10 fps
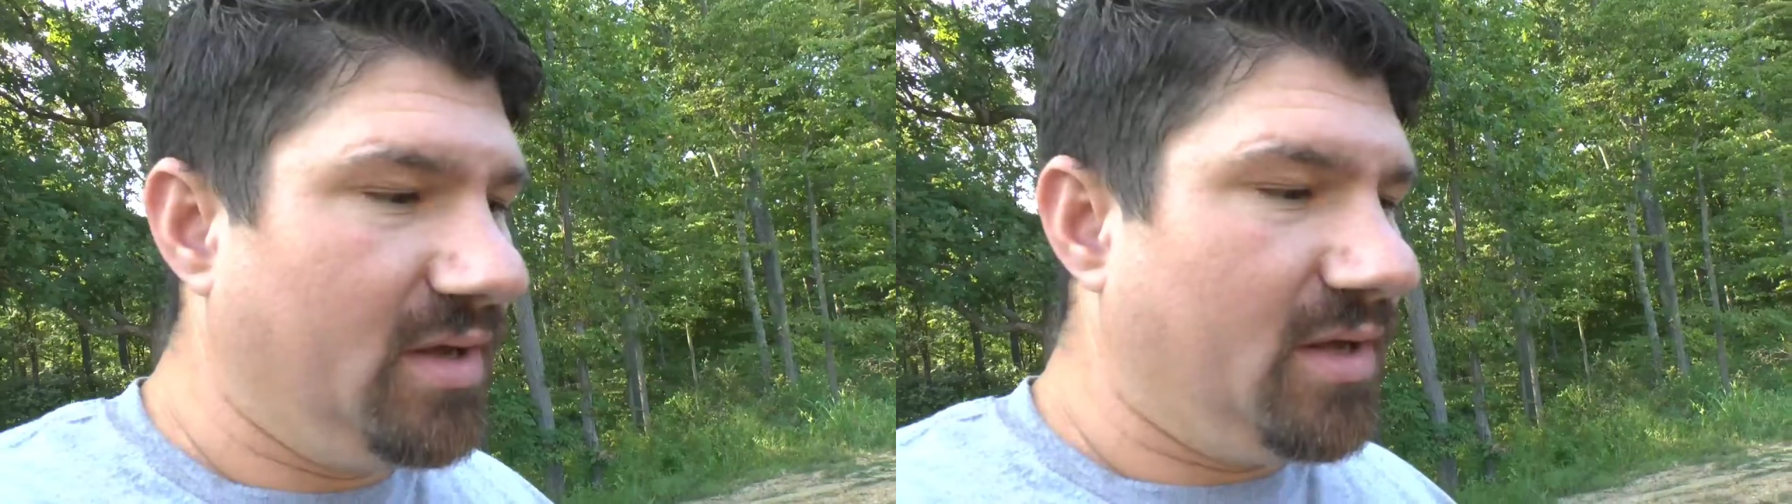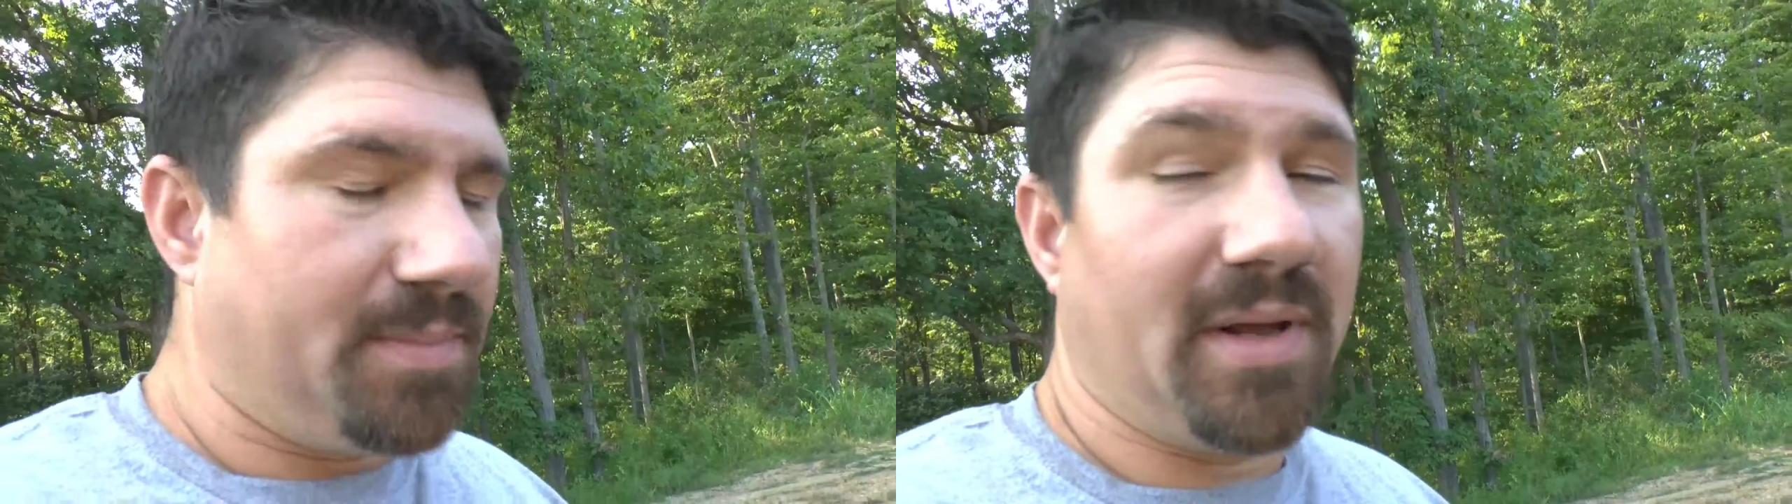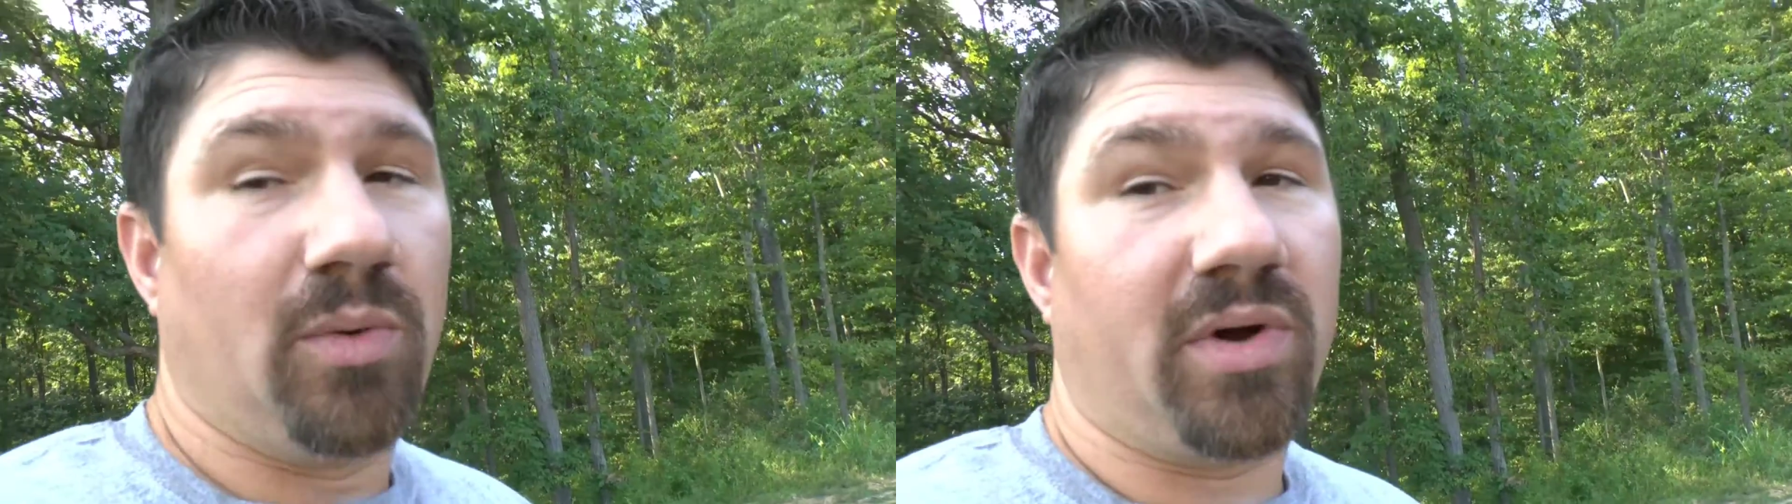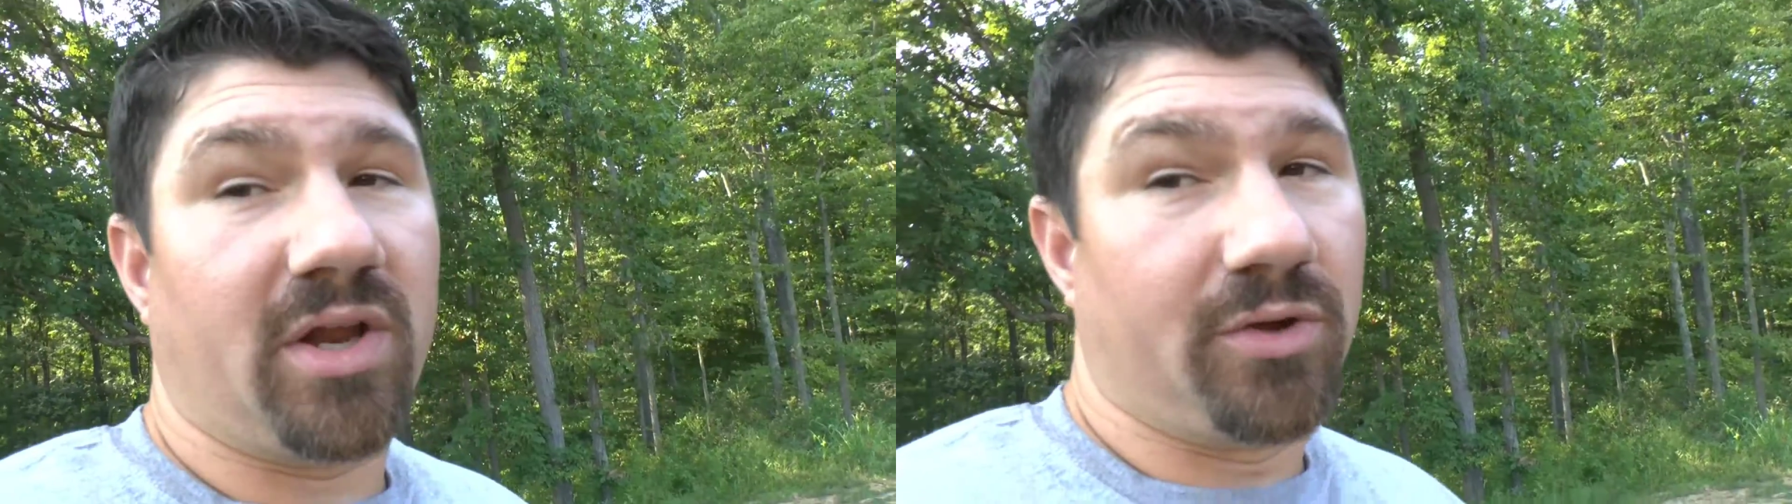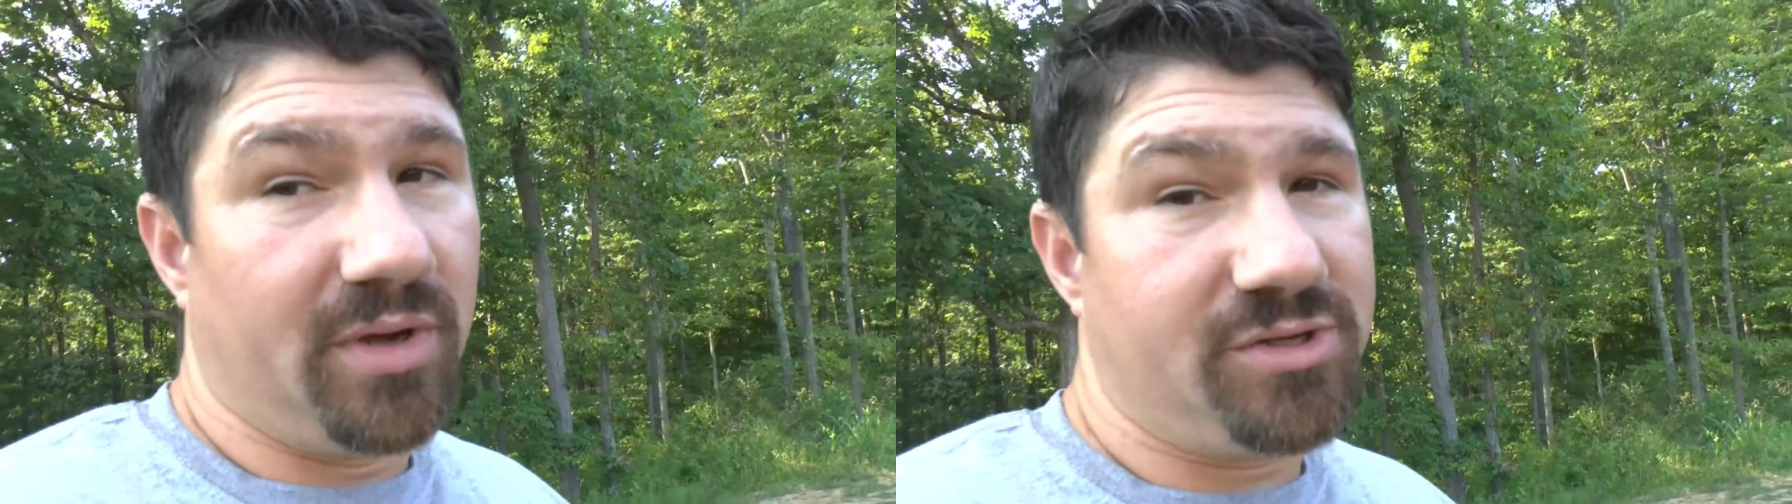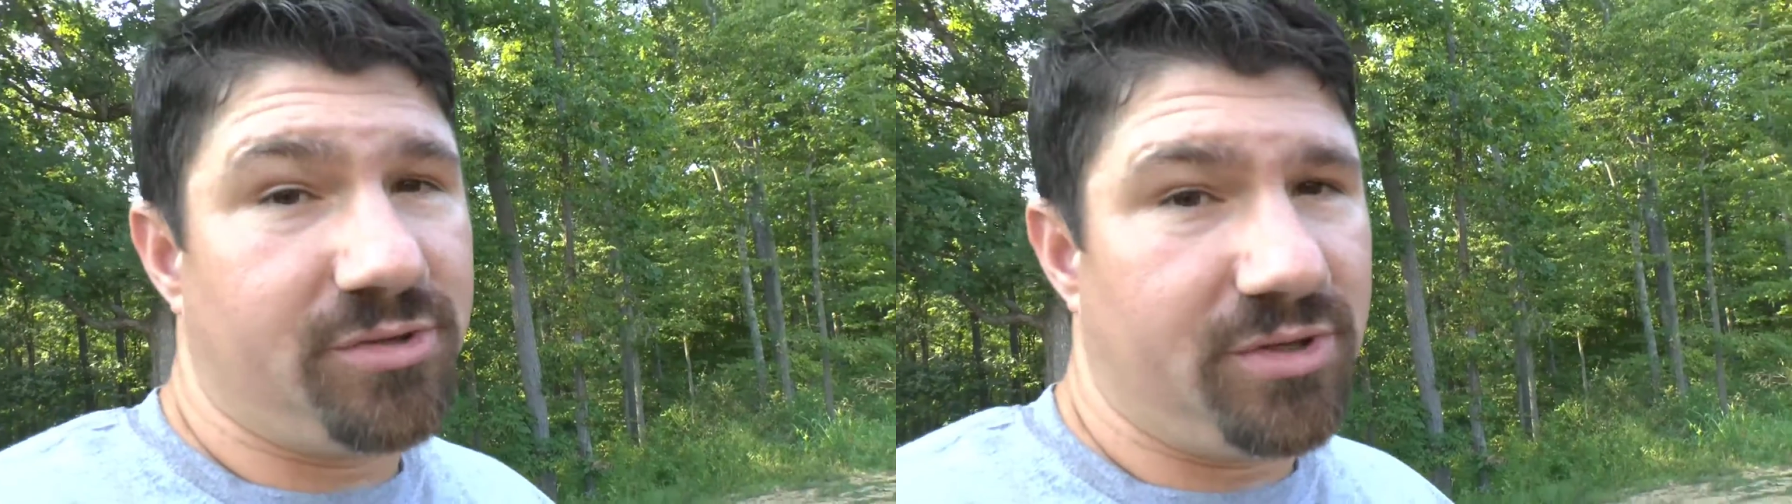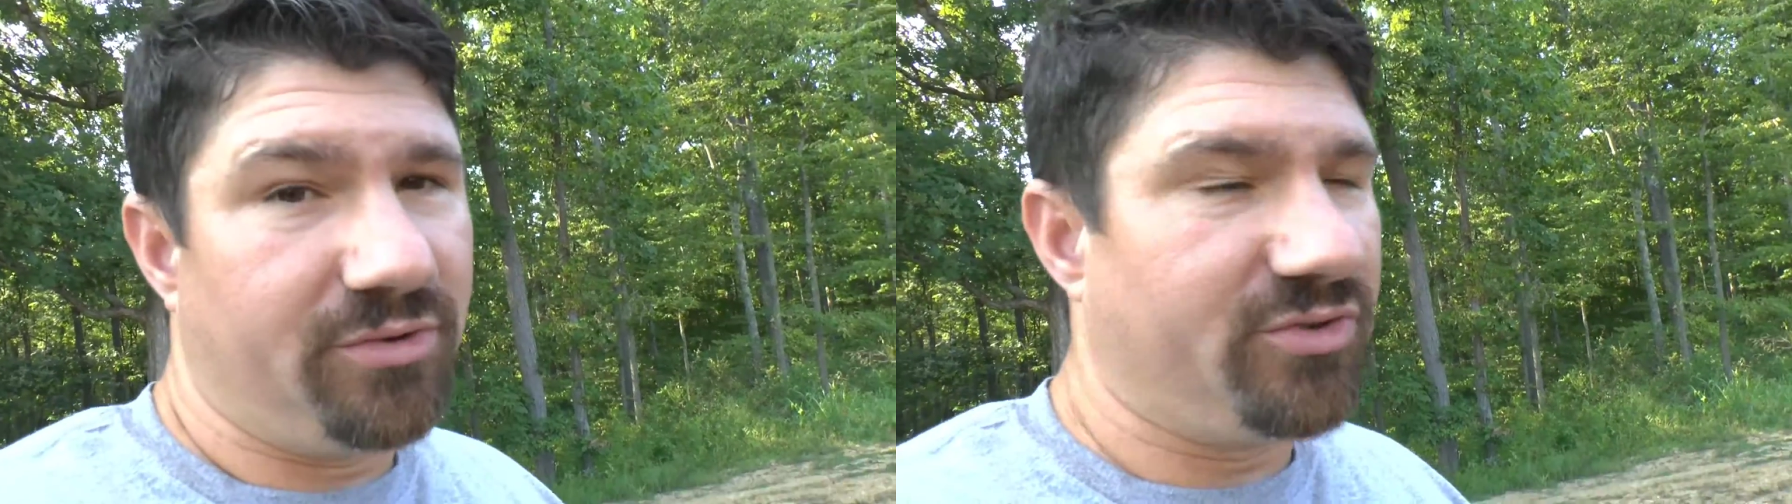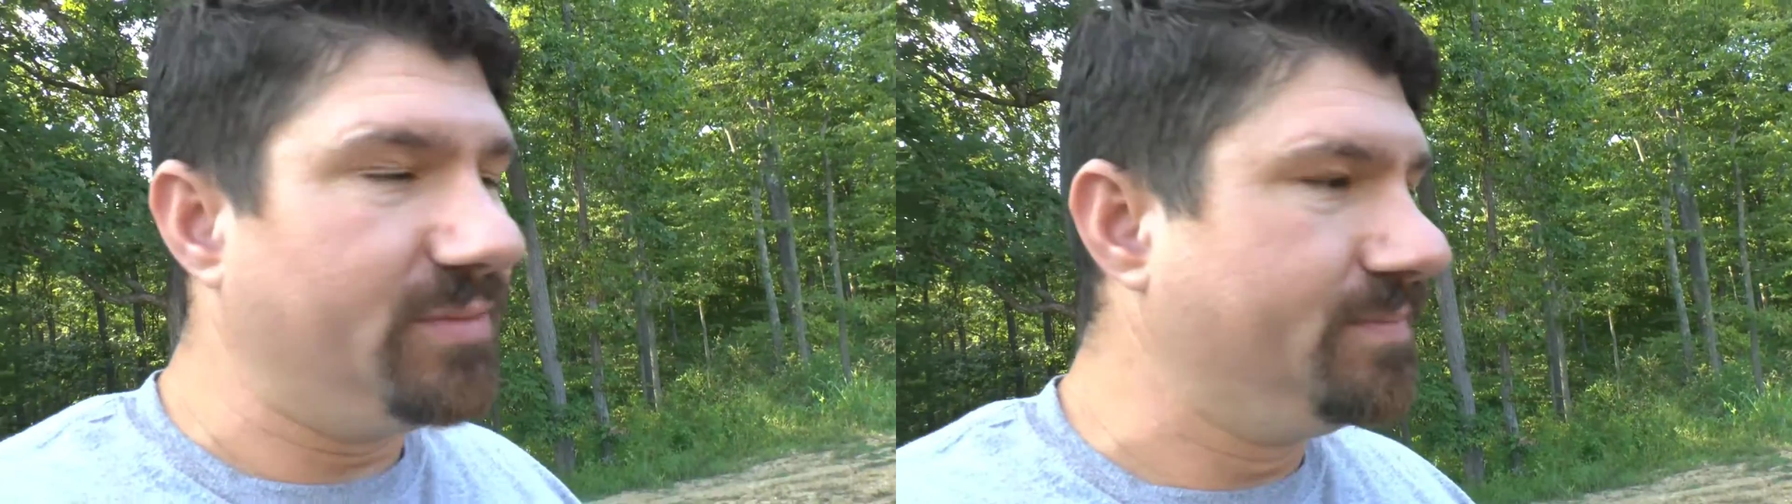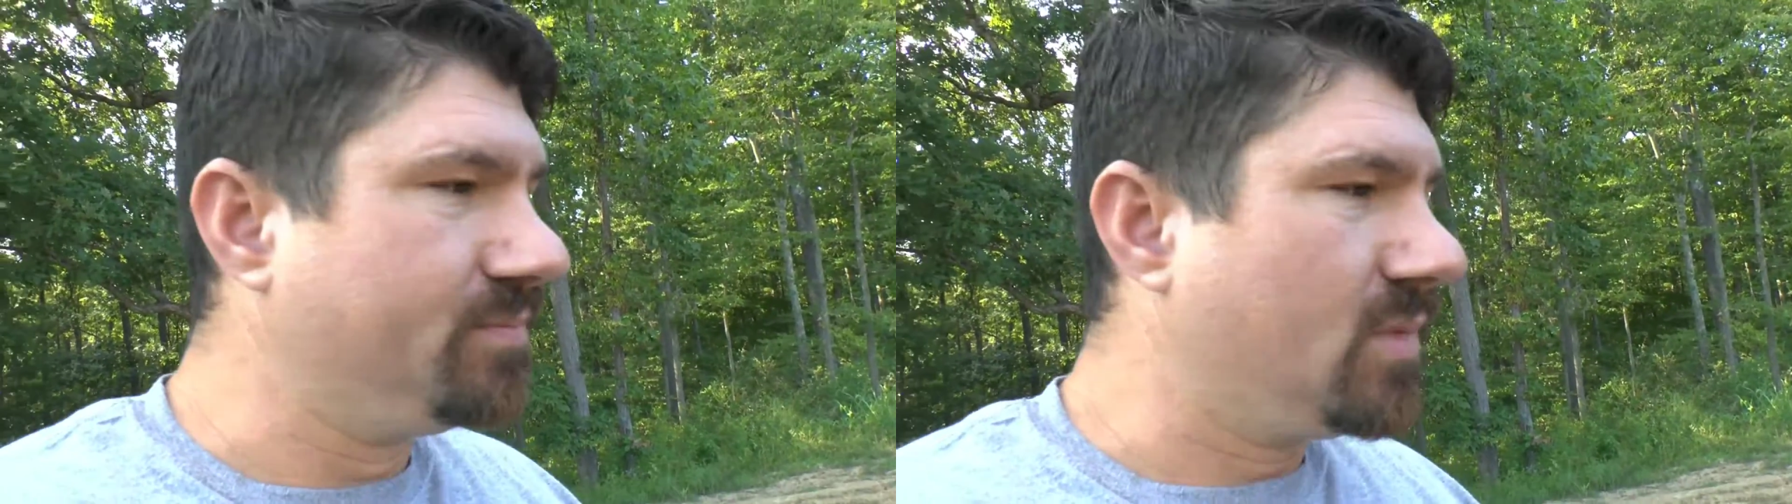depending on what kind of grease you're using.